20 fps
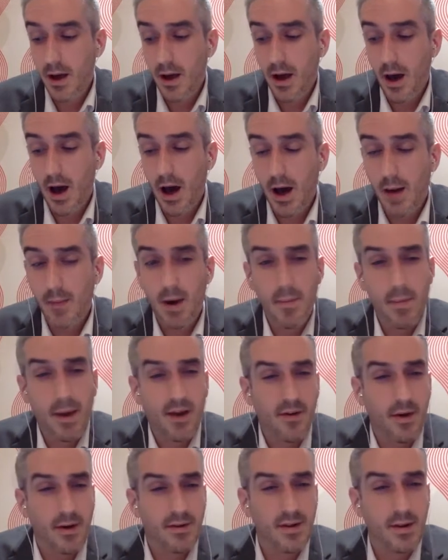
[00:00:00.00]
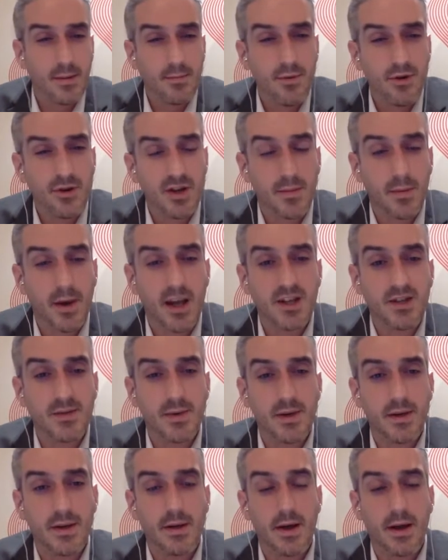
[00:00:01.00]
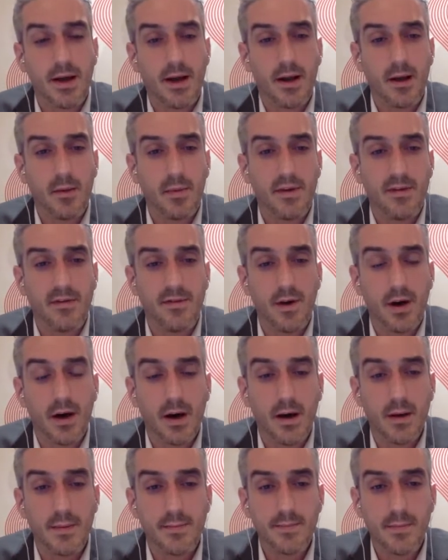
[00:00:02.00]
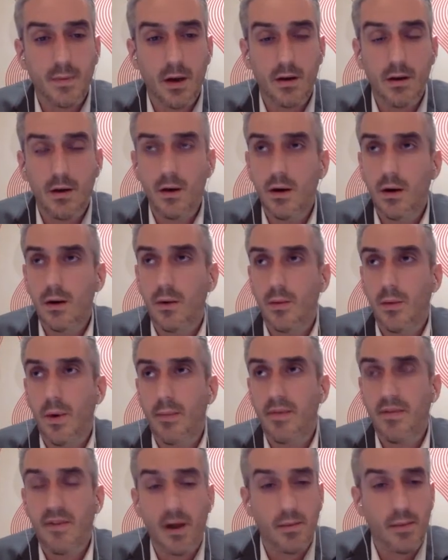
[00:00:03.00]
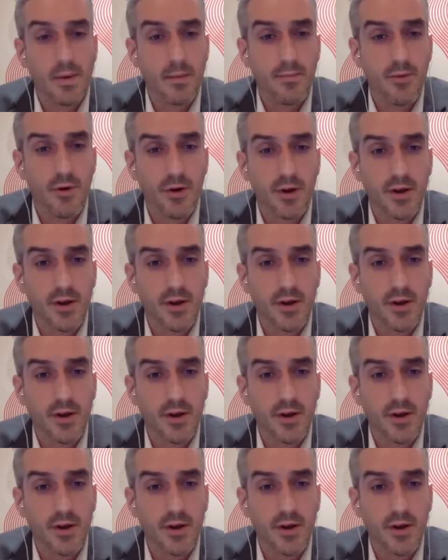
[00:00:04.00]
My background's in project management and a little bit of web development and product